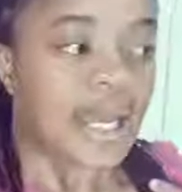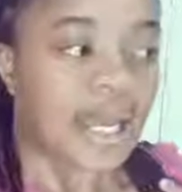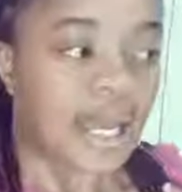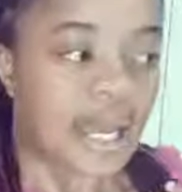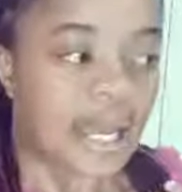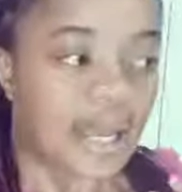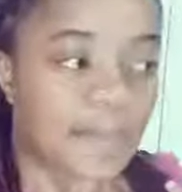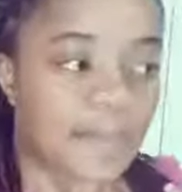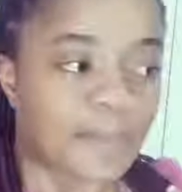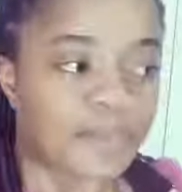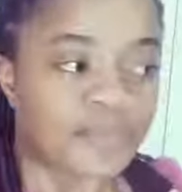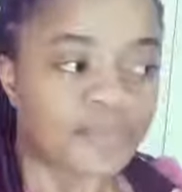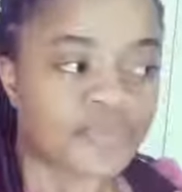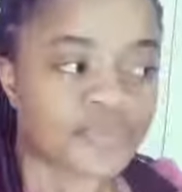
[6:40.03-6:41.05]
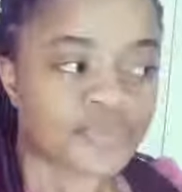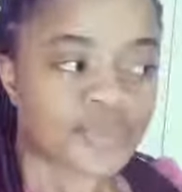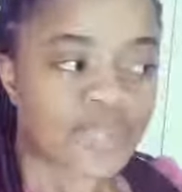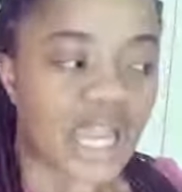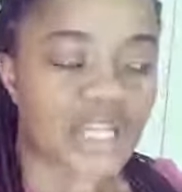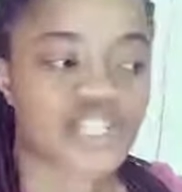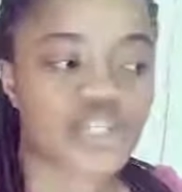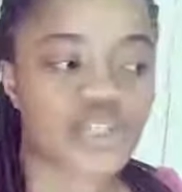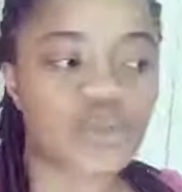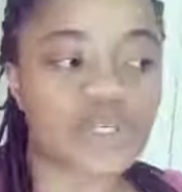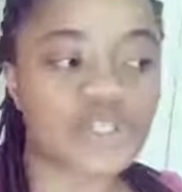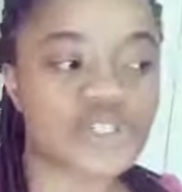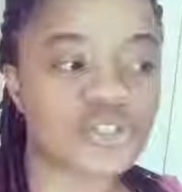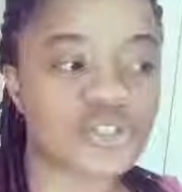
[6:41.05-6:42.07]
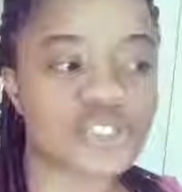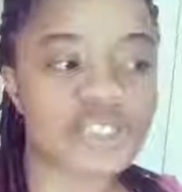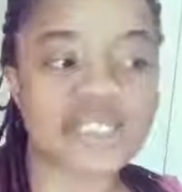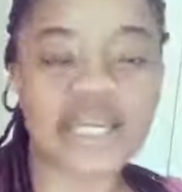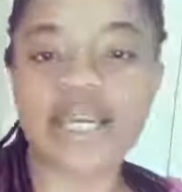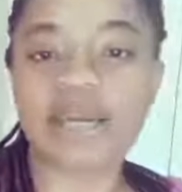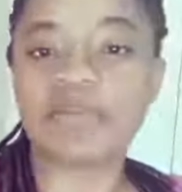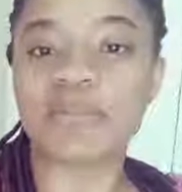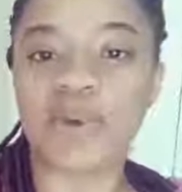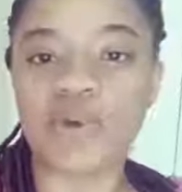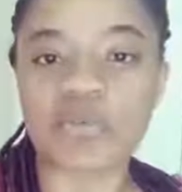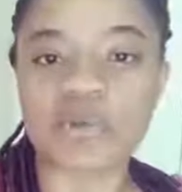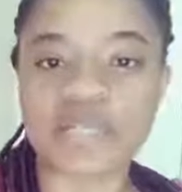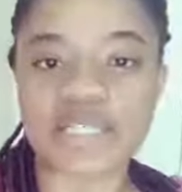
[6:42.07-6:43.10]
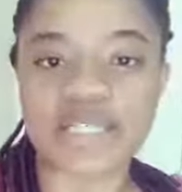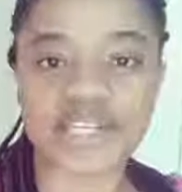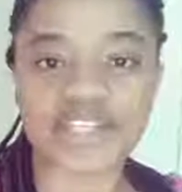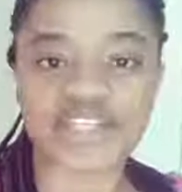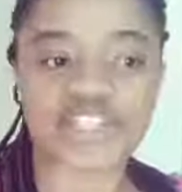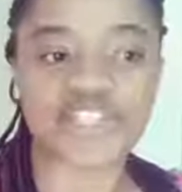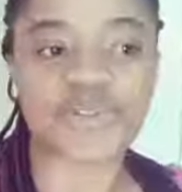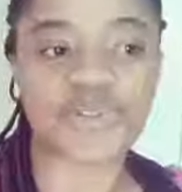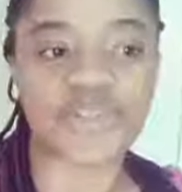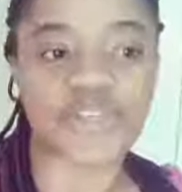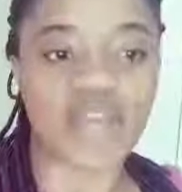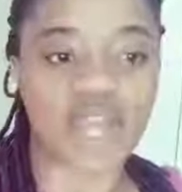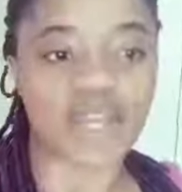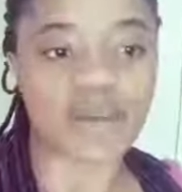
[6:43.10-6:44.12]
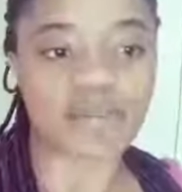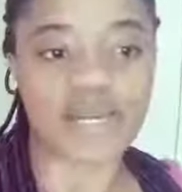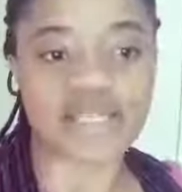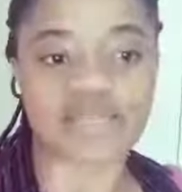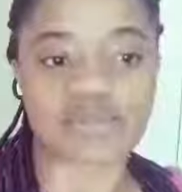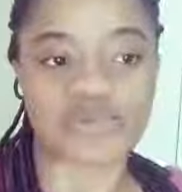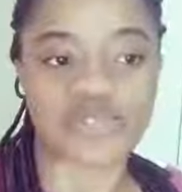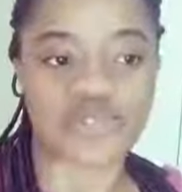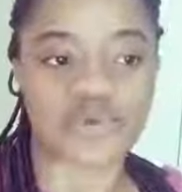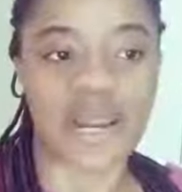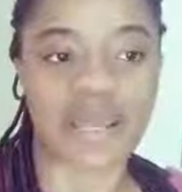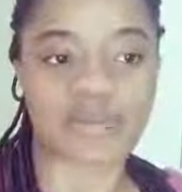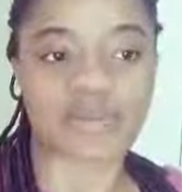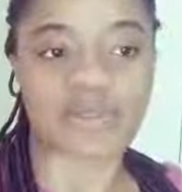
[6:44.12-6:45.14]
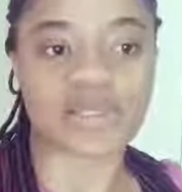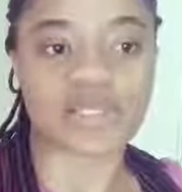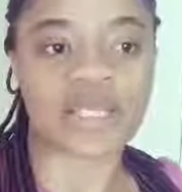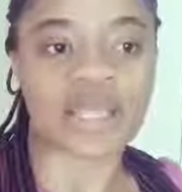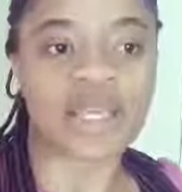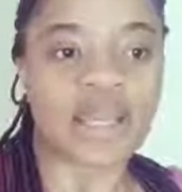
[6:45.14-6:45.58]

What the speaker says: I just want to just take a moment and just to thank my subscribers